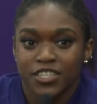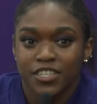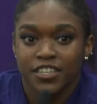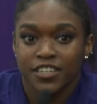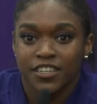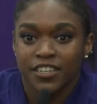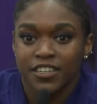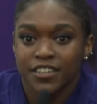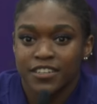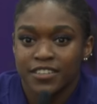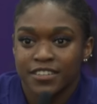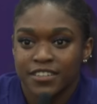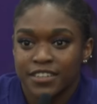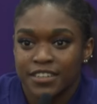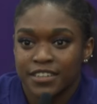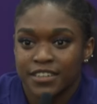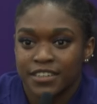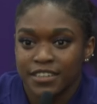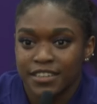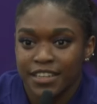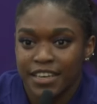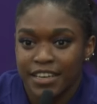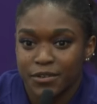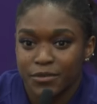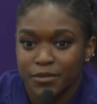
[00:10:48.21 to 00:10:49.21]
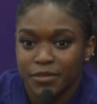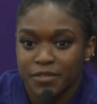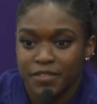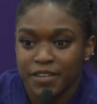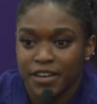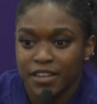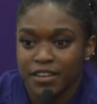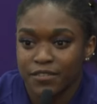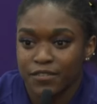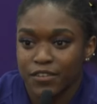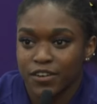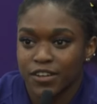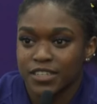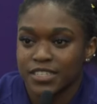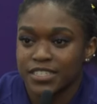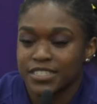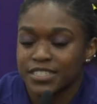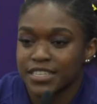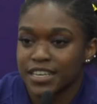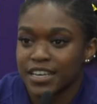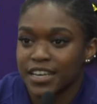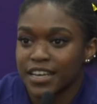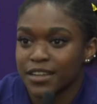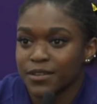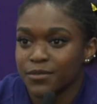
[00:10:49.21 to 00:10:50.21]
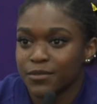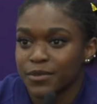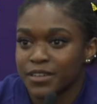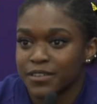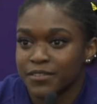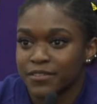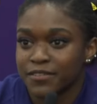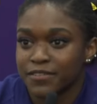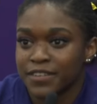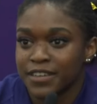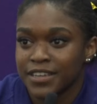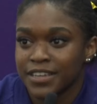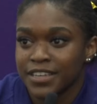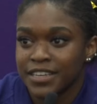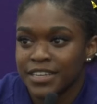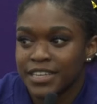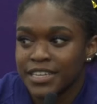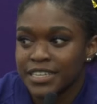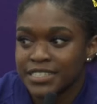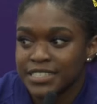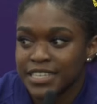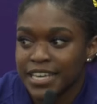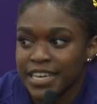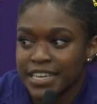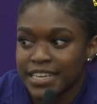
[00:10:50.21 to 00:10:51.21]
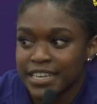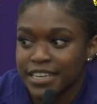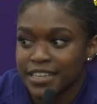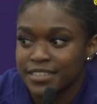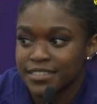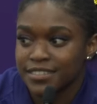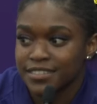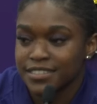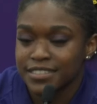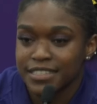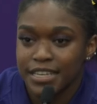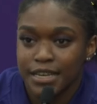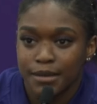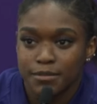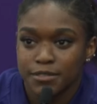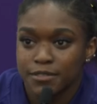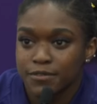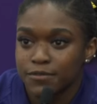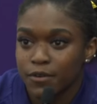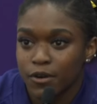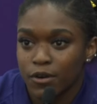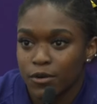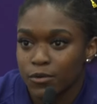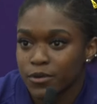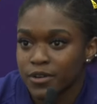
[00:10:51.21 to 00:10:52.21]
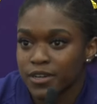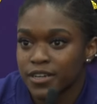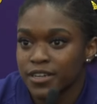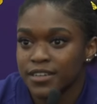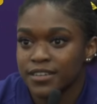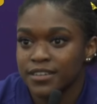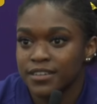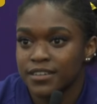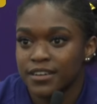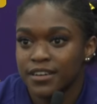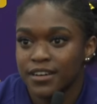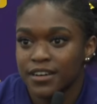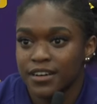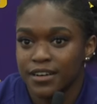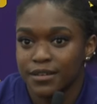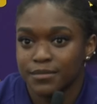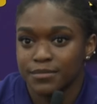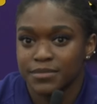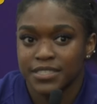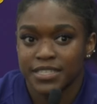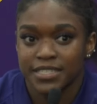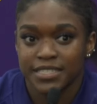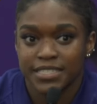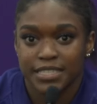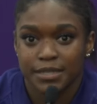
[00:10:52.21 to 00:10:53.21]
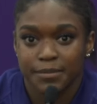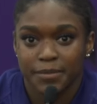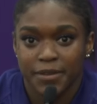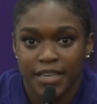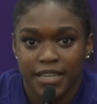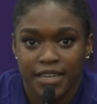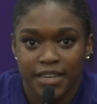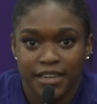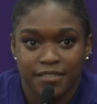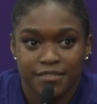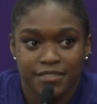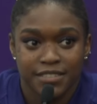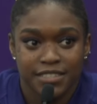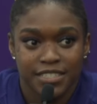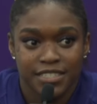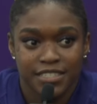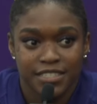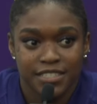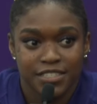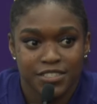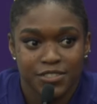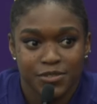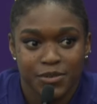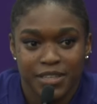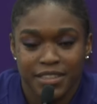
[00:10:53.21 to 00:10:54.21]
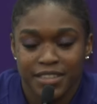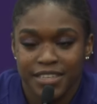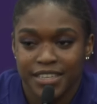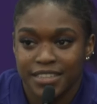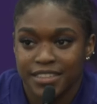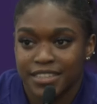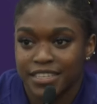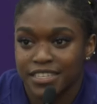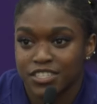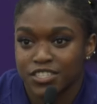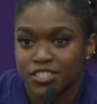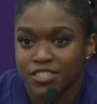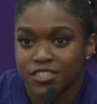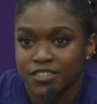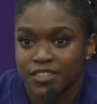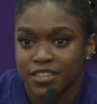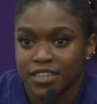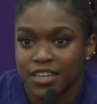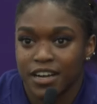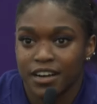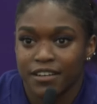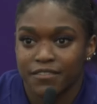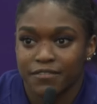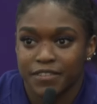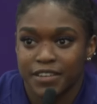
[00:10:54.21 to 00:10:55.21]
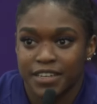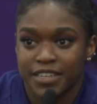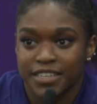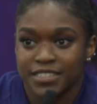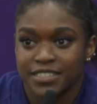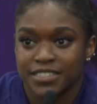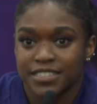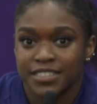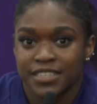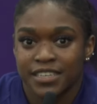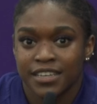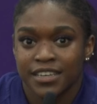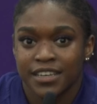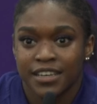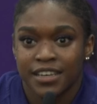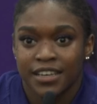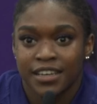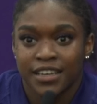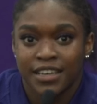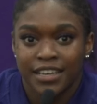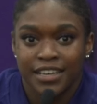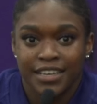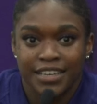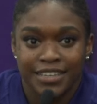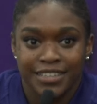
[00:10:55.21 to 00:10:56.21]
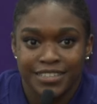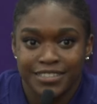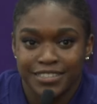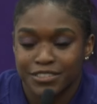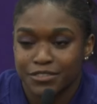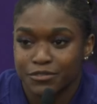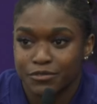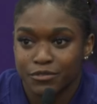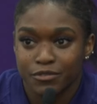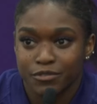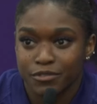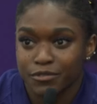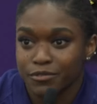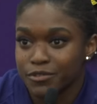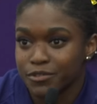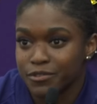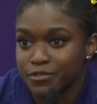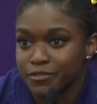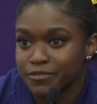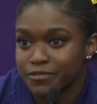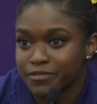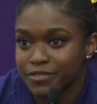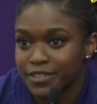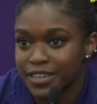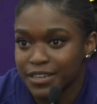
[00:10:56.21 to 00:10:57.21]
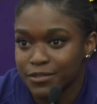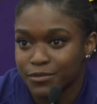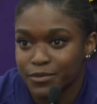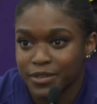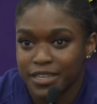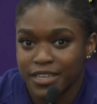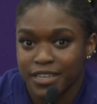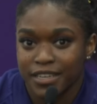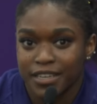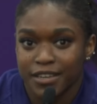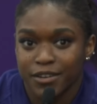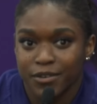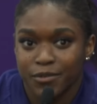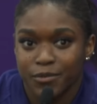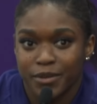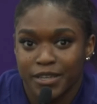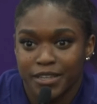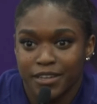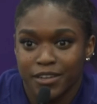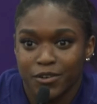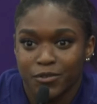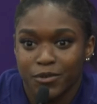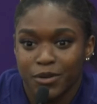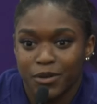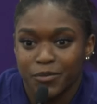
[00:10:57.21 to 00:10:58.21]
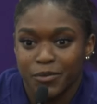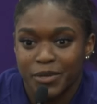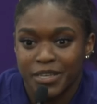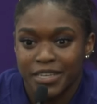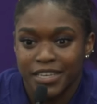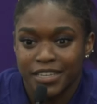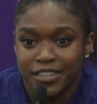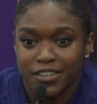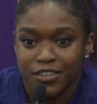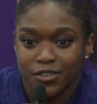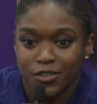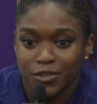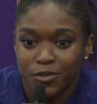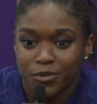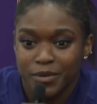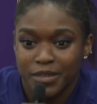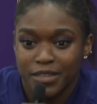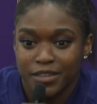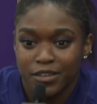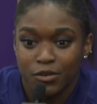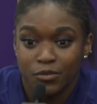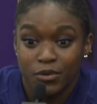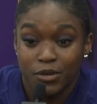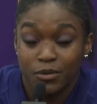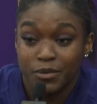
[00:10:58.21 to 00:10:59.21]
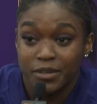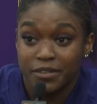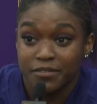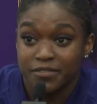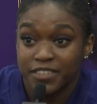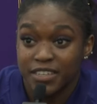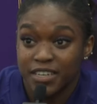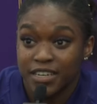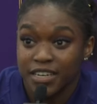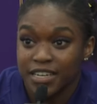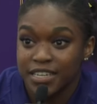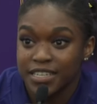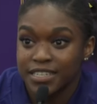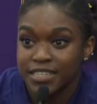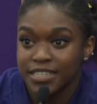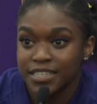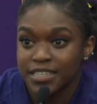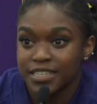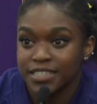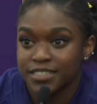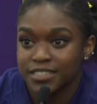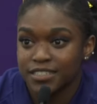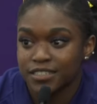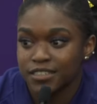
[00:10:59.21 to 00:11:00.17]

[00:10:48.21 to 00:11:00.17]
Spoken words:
year, like we've kind of already said, we've taken steps forward since the beginning of season. So I think this year the confidence is through the roof. Like we know what we can do, we know what we've done. And